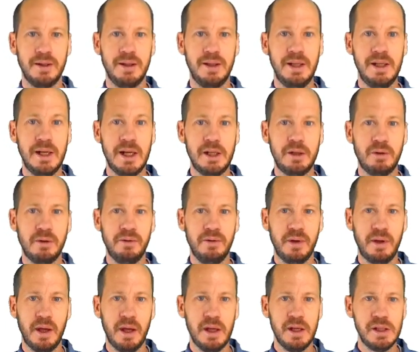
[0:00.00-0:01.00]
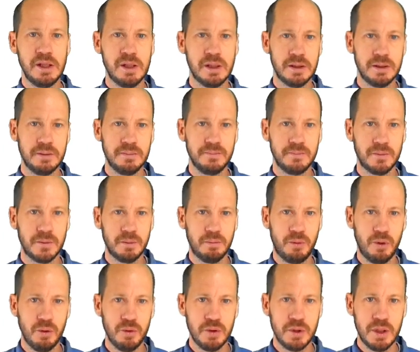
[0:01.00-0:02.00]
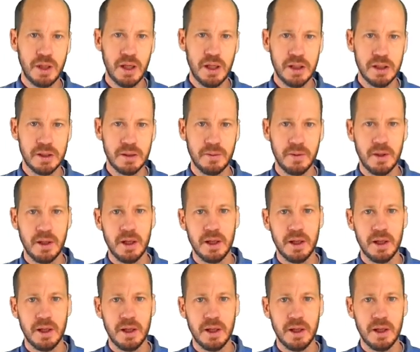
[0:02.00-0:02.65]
denitrification process.